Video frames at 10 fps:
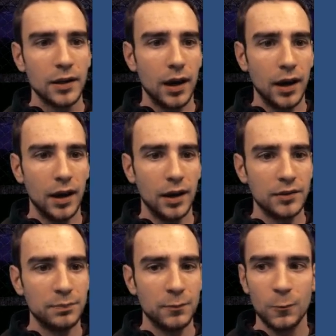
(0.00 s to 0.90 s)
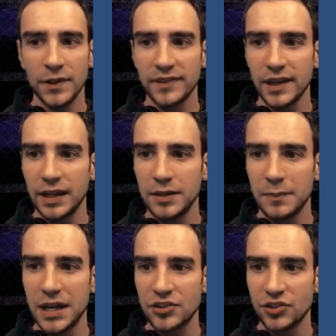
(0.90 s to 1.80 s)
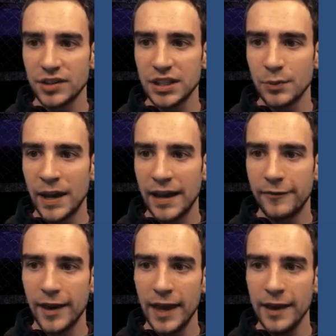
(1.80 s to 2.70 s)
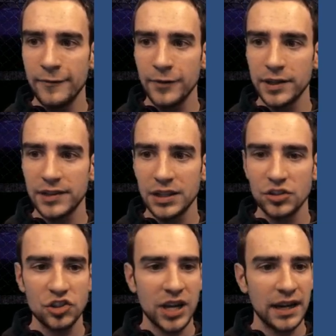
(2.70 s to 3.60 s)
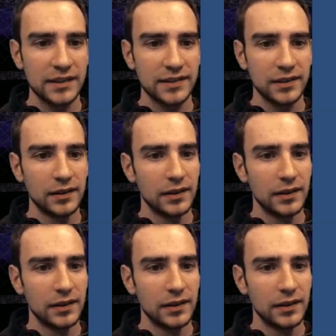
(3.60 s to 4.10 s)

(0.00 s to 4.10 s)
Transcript: Uh, once again, make sure that you have everything checked